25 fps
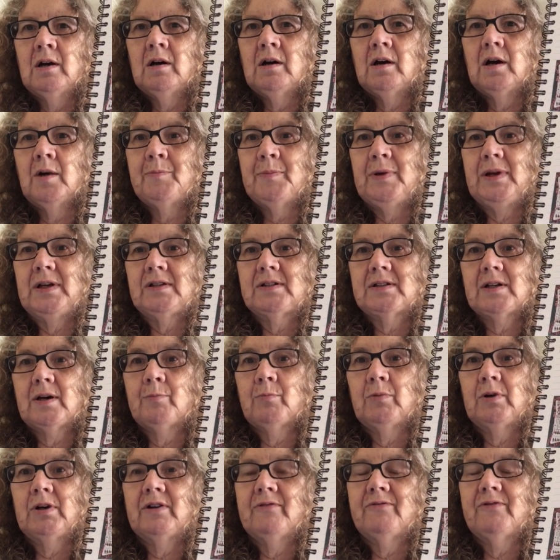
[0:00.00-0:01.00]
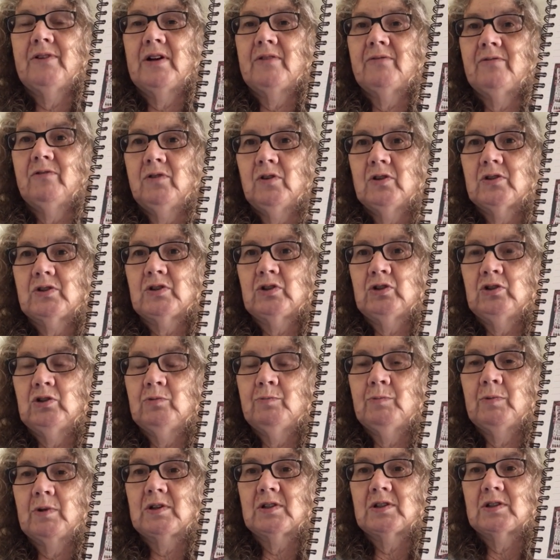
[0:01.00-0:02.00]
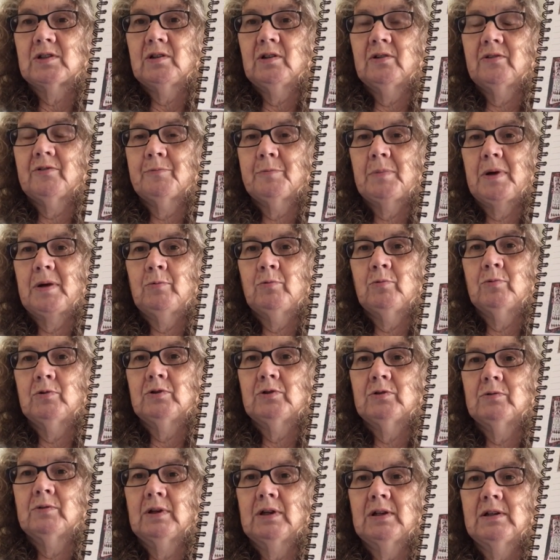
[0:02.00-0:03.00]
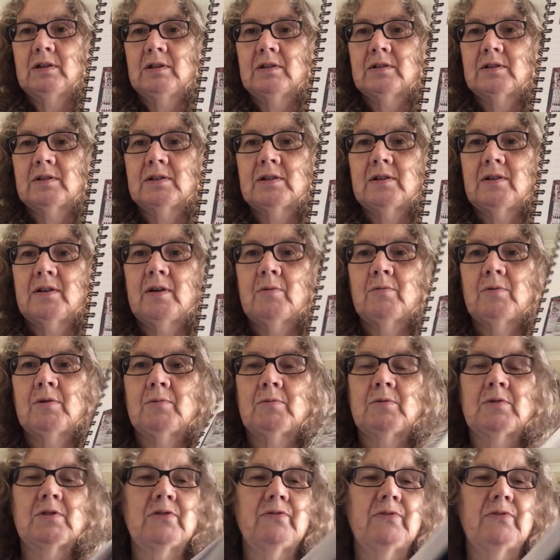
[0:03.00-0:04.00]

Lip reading: I picked up when I found Flosstube, because a lot of people were doing it. So that one was